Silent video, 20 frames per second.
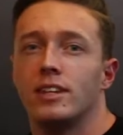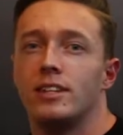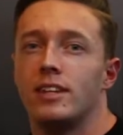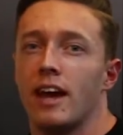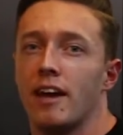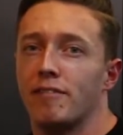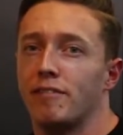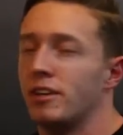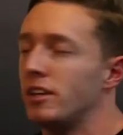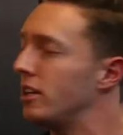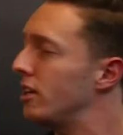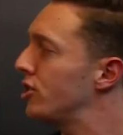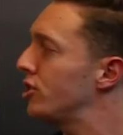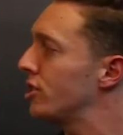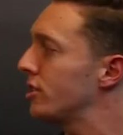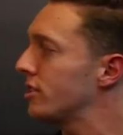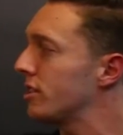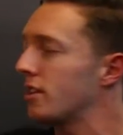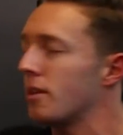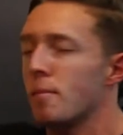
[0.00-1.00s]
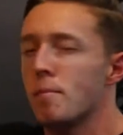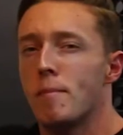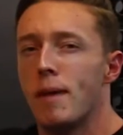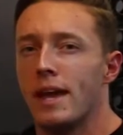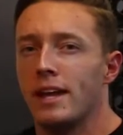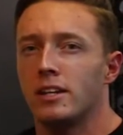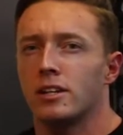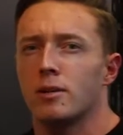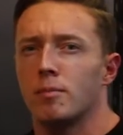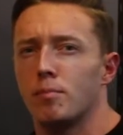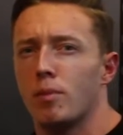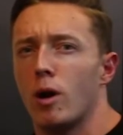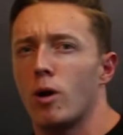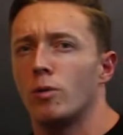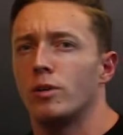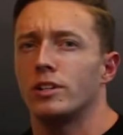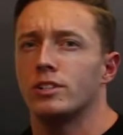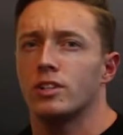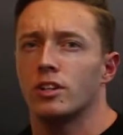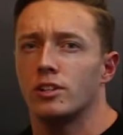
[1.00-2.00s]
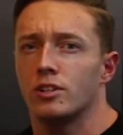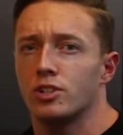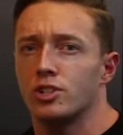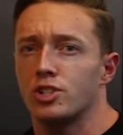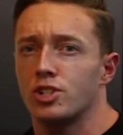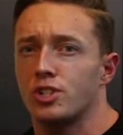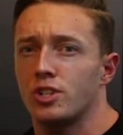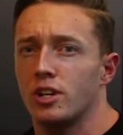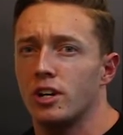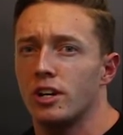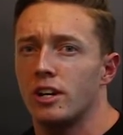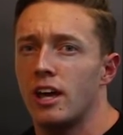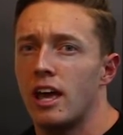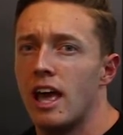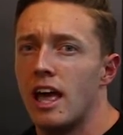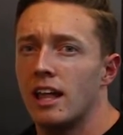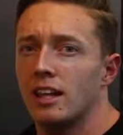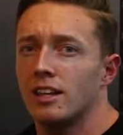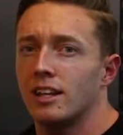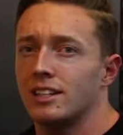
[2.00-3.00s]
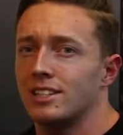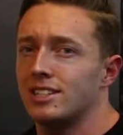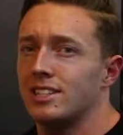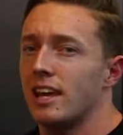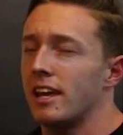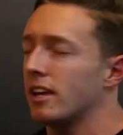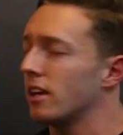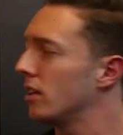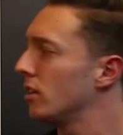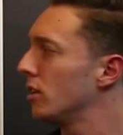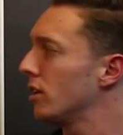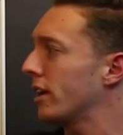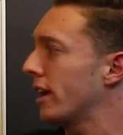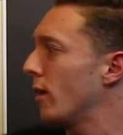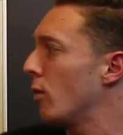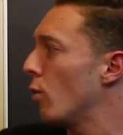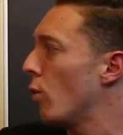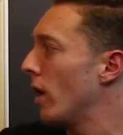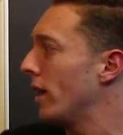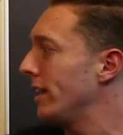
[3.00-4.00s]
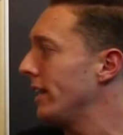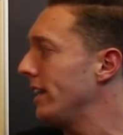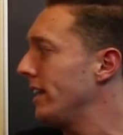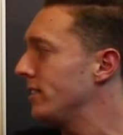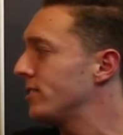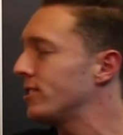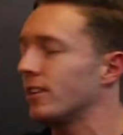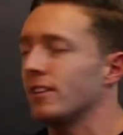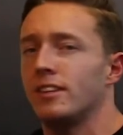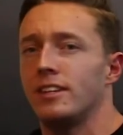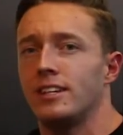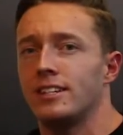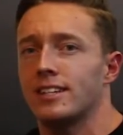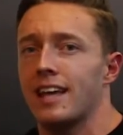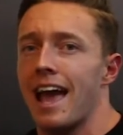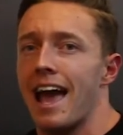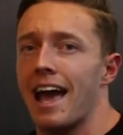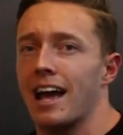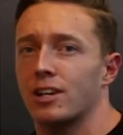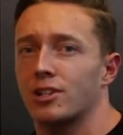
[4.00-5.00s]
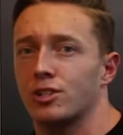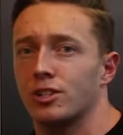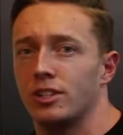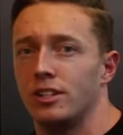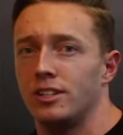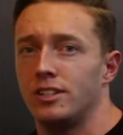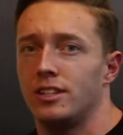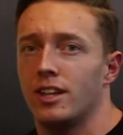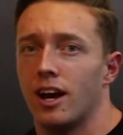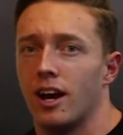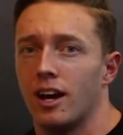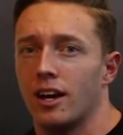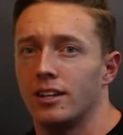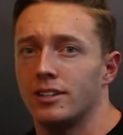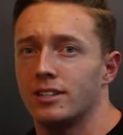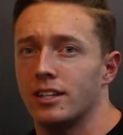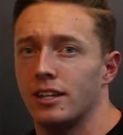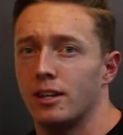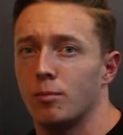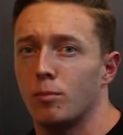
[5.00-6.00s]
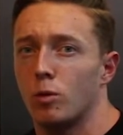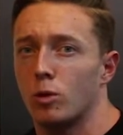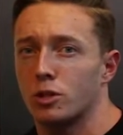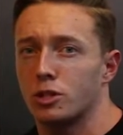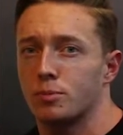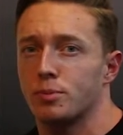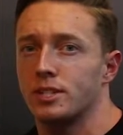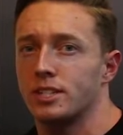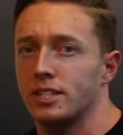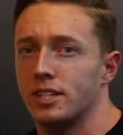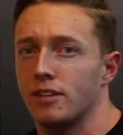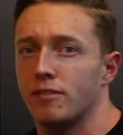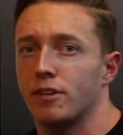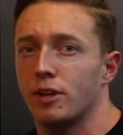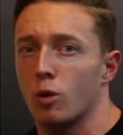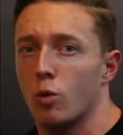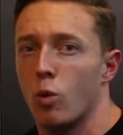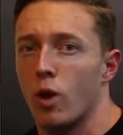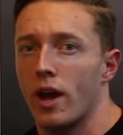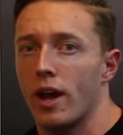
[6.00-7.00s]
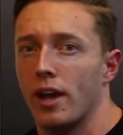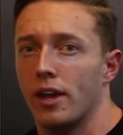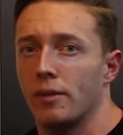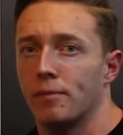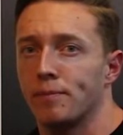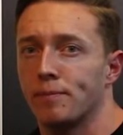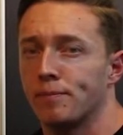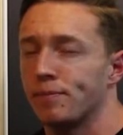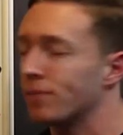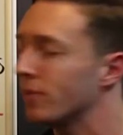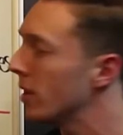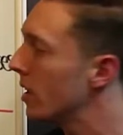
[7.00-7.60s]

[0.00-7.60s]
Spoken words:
the definitions of the main components understood, let's take a look at what each of these actually does in a more specific way.